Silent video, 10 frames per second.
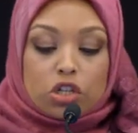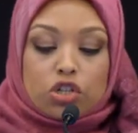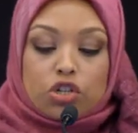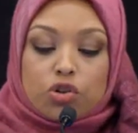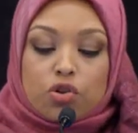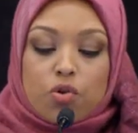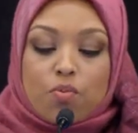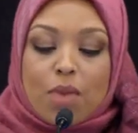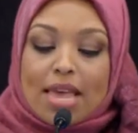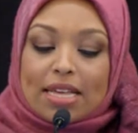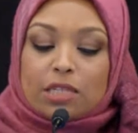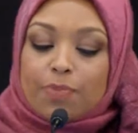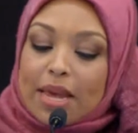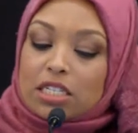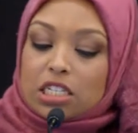to make
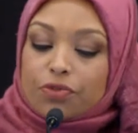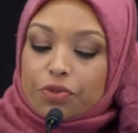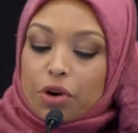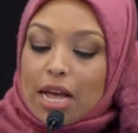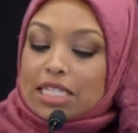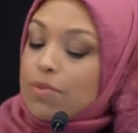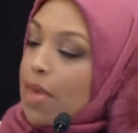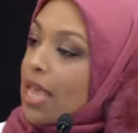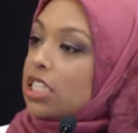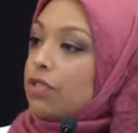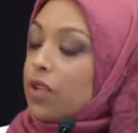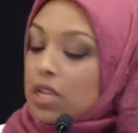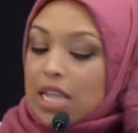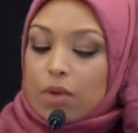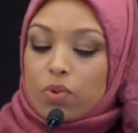spaces for us and make us
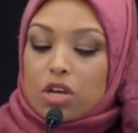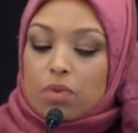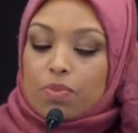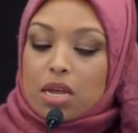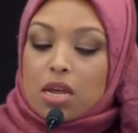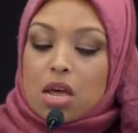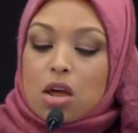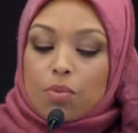feel like we could be